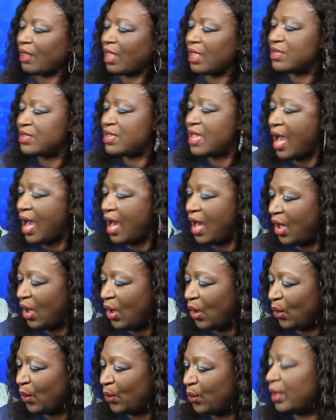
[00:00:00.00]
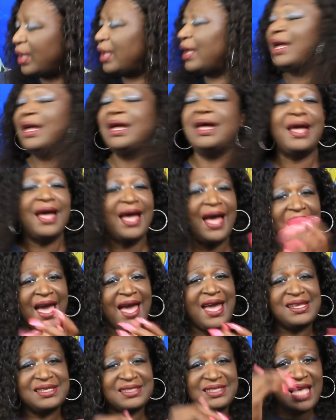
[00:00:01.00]
Yo.
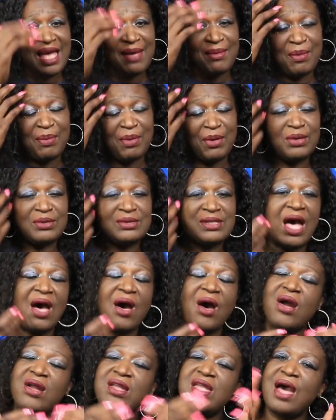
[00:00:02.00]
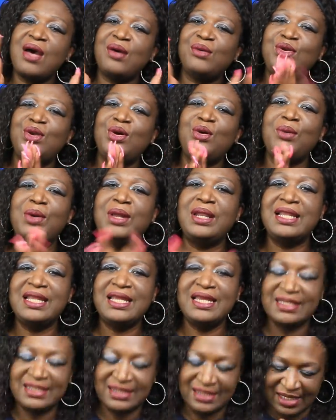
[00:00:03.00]
Hey Sammy Boos, how are y'all doing?
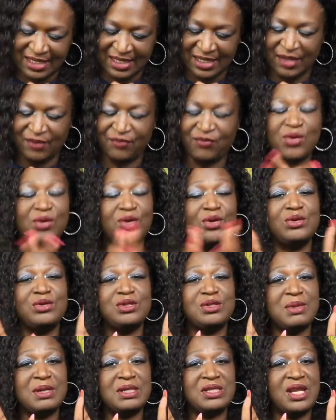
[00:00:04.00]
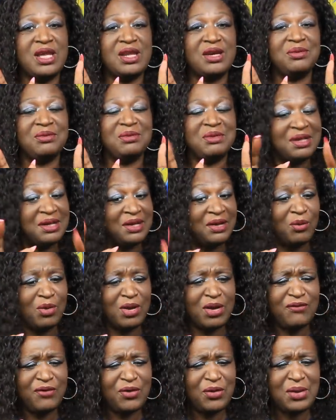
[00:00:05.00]
Listen, if you're new to my channel,
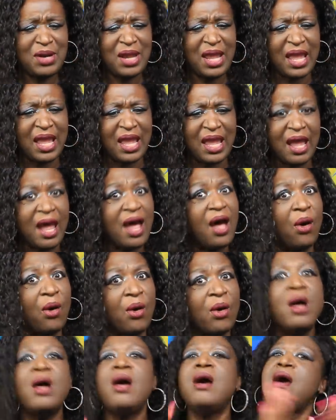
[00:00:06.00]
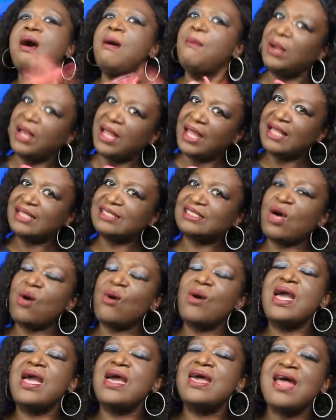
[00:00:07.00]
what the food is? Oh, please
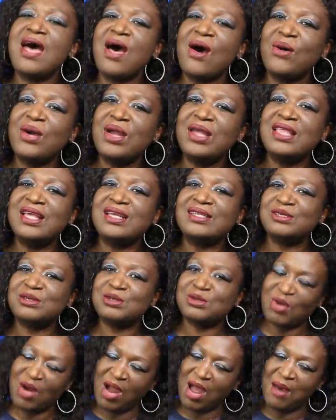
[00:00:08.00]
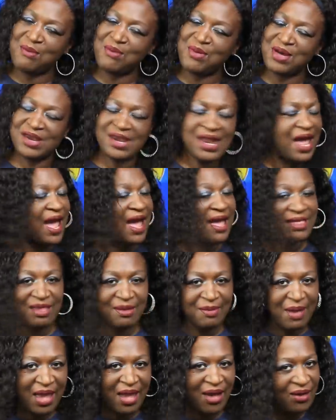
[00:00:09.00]
go ahead and hit that subscribe button and the
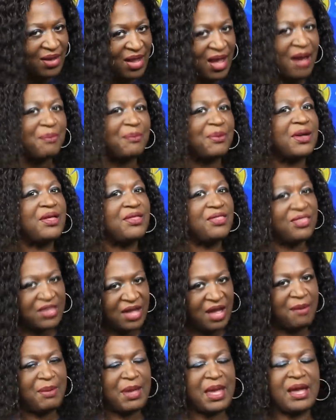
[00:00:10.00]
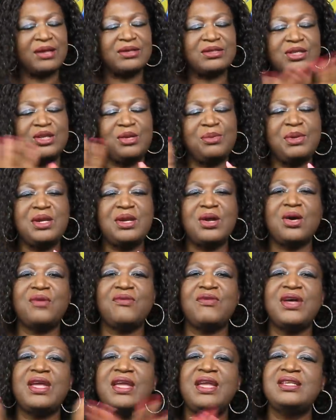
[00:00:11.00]
bell, yep, the bell, so you be
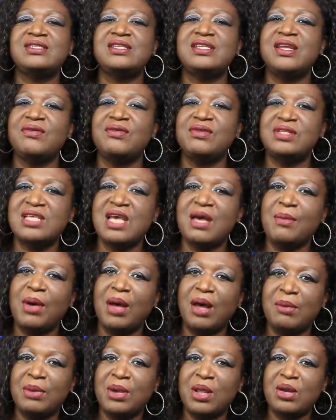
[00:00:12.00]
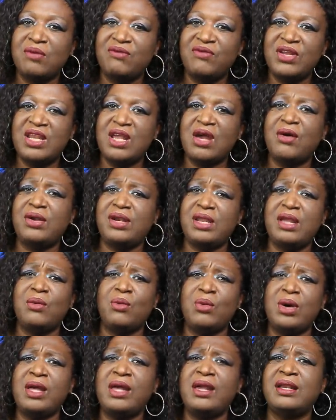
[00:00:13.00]
notified each and every time I upload a video. And then
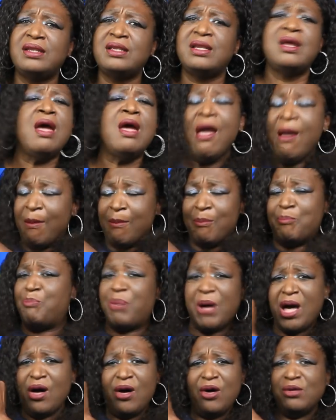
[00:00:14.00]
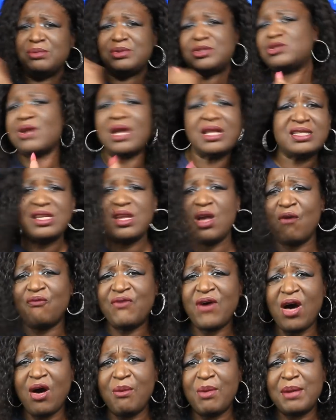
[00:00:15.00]
what? Boom, straight to your
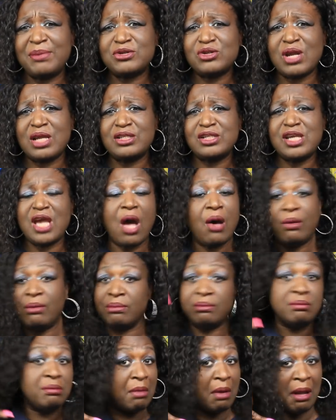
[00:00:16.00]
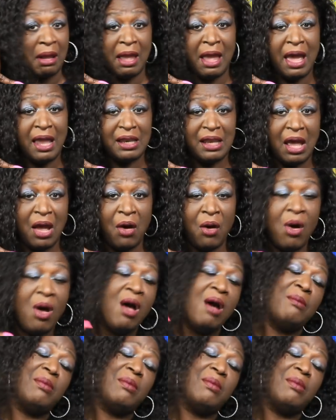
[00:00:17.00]
phone, baby, straight to your hello.